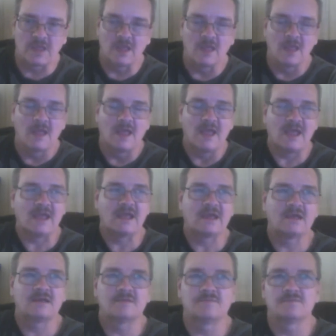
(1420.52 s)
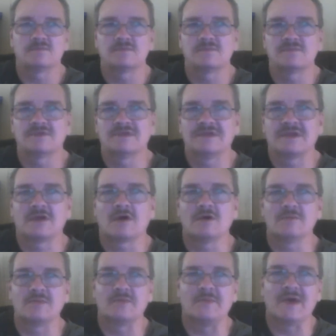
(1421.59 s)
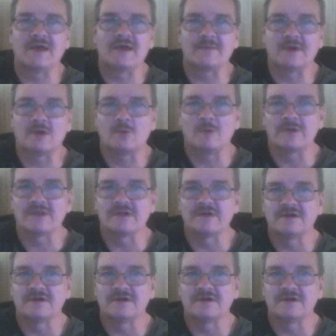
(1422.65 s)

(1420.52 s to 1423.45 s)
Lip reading: And then he called me back about a week later,